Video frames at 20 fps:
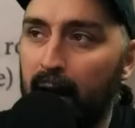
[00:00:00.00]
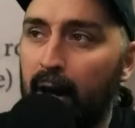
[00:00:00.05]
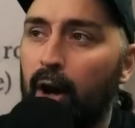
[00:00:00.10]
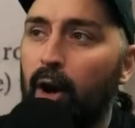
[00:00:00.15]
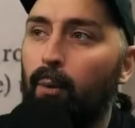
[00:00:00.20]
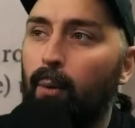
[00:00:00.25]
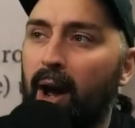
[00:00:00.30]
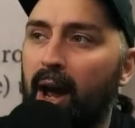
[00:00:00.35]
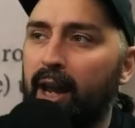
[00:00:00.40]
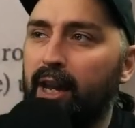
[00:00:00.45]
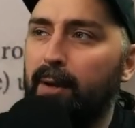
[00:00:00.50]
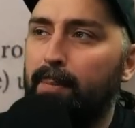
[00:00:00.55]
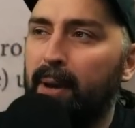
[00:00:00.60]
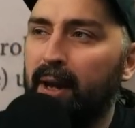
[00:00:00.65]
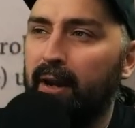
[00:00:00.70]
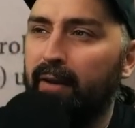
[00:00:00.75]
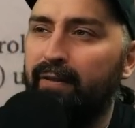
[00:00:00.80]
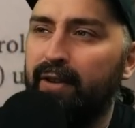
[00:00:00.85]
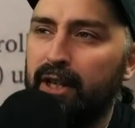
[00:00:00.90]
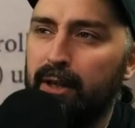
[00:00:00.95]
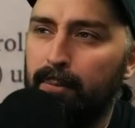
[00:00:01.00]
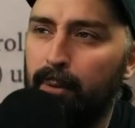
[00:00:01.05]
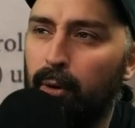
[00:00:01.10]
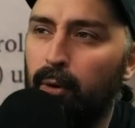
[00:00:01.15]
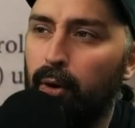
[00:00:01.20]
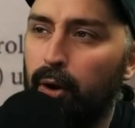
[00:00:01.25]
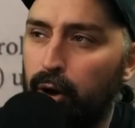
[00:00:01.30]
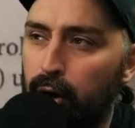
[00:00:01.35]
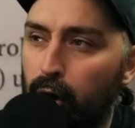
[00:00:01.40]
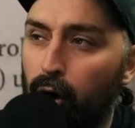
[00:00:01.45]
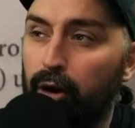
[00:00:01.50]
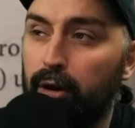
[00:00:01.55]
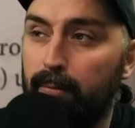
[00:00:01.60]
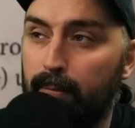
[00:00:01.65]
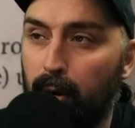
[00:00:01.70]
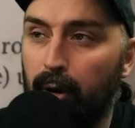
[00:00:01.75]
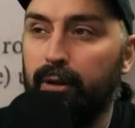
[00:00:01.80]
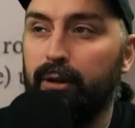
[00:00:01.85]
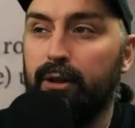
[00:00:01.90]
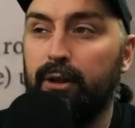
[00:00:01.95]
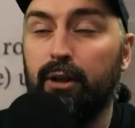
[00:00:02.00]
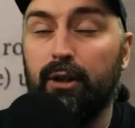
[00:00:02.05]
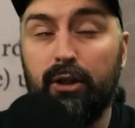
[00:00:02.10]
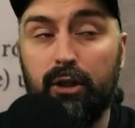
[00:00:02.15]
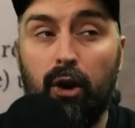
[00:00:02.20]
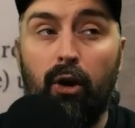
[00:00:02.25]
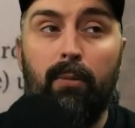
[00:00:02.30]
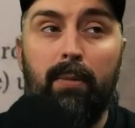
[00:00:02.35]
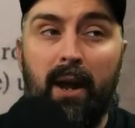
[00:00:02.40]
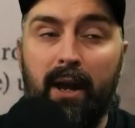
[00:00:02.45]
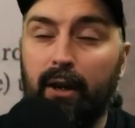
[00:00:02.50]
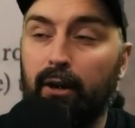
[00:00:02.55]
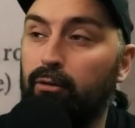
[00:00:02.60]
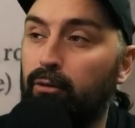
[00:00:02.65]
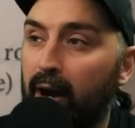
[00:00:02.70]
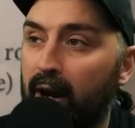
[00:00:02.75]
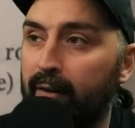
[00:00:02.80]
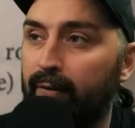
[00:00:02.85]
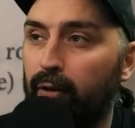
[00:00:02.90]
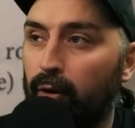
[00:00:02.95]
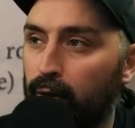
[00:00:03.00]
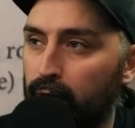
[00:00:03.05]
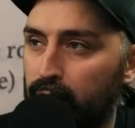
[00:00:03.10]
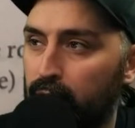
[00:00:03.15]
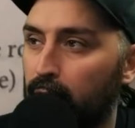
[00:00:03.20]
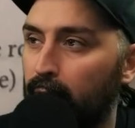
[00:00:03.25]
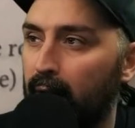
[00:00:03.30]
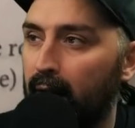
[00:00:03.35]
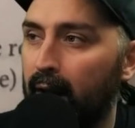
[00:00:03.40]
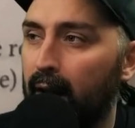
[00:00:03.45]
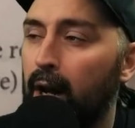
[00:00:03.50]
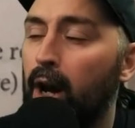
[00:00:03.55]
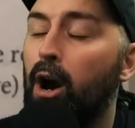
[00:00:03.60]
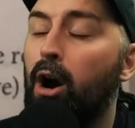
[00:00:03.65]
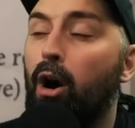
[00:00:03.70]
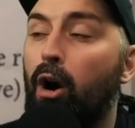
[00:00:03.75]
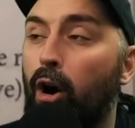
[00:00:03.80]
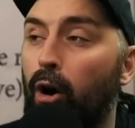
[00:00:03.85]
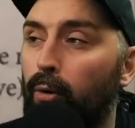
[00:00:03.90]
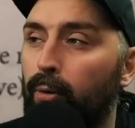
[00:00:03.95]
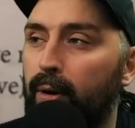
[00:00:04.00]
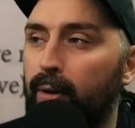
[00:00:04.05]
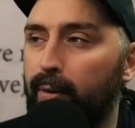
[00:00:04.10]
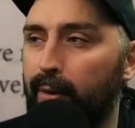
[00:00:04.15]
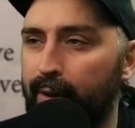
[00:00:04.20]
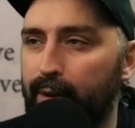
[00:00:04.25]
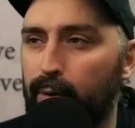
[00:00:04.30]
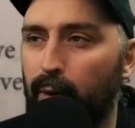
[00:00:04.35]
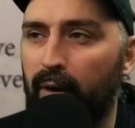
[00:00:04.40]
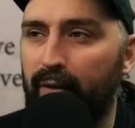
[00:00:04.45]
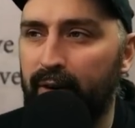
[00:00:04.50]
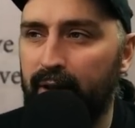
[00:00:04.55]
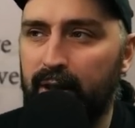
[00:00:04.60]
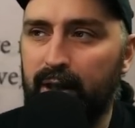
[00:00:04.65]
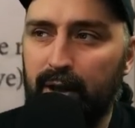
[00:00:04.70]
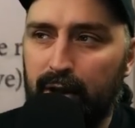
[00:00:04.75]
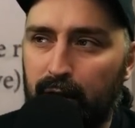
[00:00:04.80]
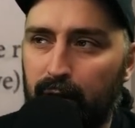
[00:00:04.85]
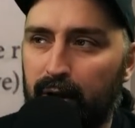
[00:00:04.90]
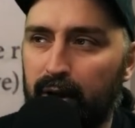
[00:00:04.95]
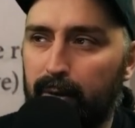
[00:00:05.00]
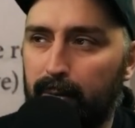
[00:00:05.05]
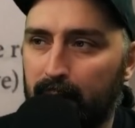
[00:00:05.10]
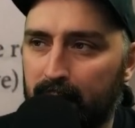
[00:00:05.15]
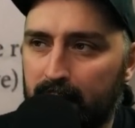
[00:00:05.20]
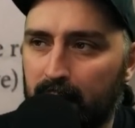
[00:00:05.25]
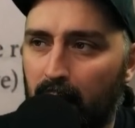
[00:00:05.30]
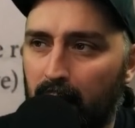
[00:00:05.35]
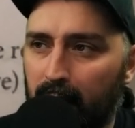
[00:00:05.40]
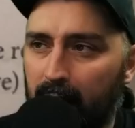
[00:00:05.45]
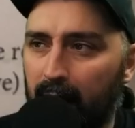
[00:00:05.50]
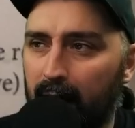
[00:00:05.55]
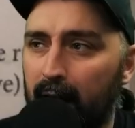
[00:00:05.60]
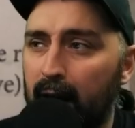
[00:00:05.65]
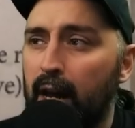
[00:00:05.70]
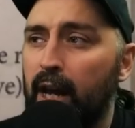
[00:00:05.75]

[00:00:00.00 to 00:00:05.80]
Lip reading: where you pick a visible non-monster Soulblight Gravelords unit, wholly within 12 inches unit to be the target.